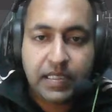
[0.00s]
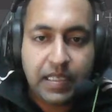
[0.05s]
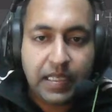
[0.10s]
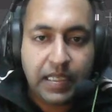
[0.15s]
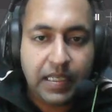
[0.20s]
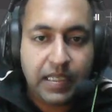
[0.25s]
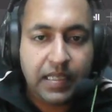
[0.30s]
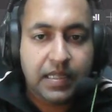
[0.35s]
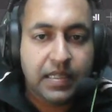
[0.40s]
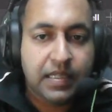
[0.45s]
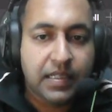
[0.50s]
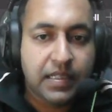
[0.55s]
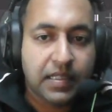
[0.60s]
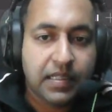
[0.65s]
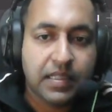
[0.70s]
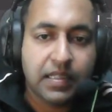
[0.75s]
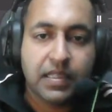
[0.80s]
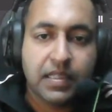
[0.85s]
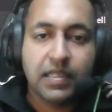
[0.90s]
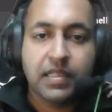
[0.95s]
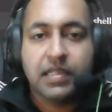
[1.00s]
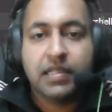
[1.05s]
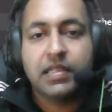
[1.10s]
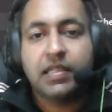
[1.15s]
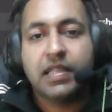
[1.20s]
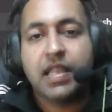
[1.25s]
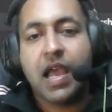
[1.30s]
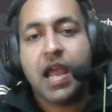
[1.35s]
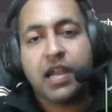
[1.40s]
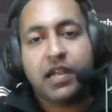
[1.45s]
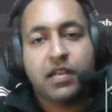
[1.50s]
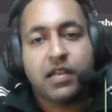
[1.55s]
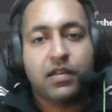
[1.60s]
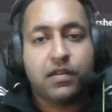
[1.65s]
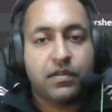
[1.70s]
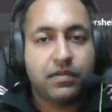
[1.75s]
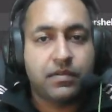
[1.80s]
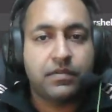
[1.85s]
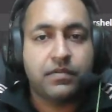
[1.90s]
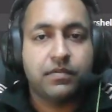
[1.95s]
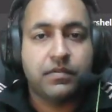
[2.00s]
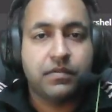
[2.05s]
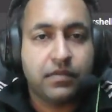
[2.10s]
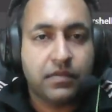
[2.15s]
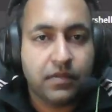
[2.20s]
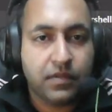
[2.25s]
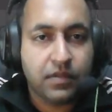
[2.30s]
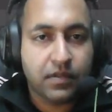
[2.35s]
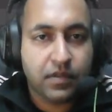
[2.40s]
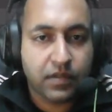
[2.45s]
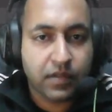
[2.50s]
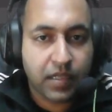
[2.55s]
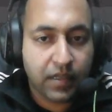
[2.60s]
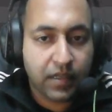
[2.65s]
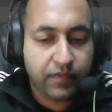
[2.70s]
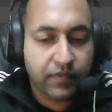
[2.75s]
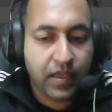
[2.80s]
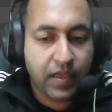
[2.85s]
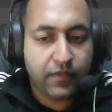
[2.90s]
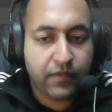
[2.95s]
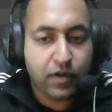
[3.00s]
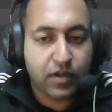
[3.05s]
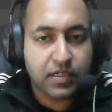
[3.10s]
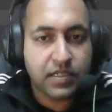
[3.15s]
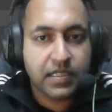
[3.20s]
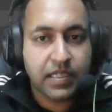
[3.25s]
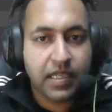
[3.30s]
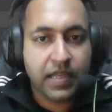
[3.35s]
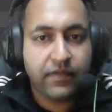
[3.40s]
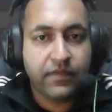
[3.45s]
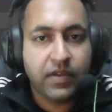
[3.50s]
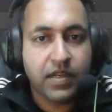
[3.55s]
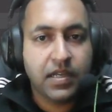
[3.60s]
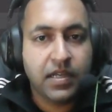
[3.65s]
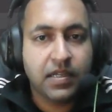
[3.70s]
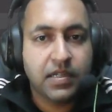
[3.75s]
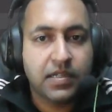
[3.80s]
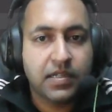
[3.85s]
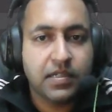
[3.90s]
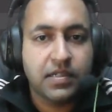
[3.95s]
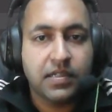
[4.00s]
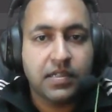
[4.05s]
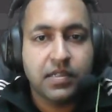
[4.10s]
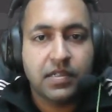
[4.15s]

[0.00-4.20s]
see that, okay, we have not saved it.